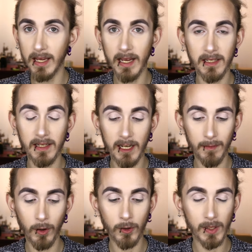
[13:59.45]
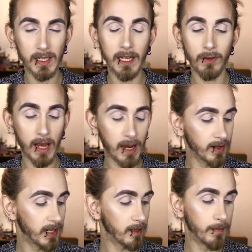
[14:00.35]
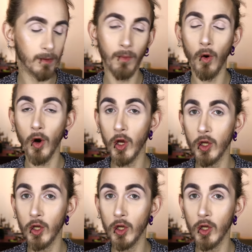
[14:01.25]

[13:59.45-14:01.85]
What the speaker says: Yes indeed, because you need to have a little bit more